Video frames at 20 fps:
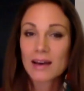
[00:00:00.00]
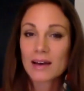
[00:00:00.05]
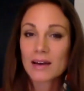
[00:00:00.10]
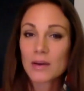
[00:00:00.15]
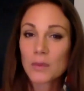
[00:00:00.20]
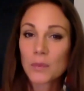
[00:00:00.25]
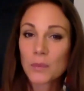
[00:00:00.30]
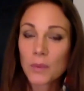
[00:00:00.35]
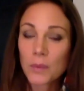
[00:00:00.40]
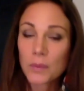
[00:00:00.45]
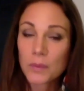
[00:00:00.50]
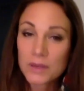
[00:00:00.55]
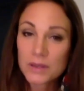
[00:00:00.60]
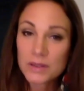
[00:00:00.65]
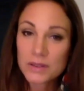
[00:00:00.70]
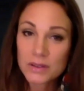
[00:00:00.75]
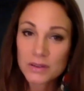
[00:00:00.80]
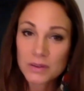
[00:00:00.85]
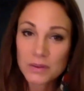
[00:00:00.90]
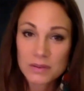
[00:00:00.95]
What we
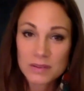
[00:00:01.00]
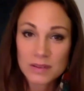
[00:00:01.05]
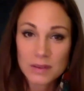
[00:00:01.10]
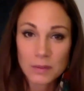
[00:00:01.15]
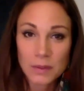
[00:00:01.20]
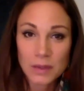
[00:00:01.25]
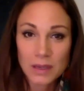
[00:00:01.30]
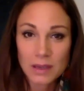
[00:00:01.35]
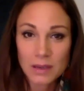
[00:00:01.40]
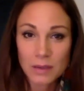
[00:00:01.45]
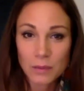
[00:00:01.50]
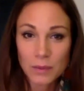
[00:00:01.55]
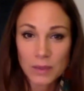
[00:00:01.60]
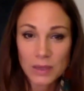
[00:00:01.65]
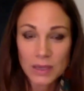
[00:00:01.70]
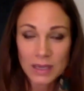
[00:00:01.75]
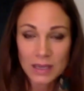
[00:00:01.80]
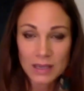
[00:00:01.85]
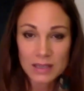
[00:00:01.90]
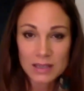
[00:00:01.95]
do is that
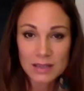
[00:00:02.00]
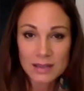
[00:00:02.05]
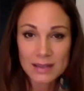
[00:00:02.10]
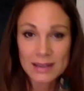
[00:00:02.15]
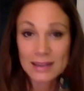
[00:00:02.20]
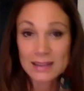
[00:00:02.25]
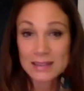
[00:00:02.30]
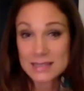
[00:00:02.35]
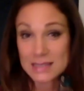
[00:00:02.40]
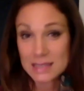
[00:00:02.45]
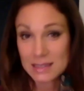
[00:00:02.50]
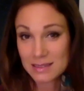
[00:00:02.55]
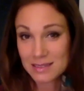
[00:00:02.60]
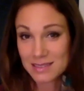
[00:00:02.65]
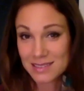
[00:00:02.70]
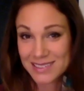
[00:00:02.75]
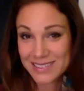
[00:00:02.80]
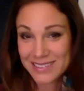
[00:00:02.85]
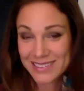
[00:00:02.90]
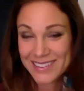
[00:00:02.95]
we listen
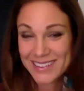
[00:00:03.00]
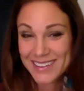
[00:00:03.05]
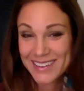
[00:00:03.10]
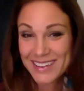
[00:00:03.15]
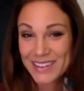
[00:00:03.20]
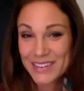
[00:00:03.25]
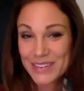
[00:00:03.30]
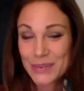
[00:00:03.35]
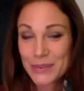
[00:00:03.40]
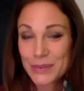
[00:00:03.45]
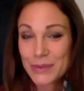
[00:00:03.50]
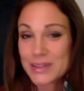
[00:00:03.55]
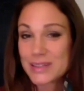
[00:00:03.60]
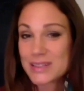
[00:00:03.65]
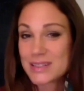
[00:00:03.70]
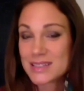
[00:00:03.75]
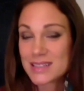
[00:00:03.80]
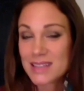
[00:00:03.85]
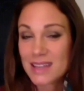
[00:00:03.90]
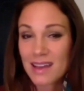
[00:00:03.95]
to
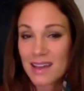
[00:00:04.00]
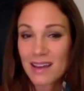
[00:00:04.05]
what's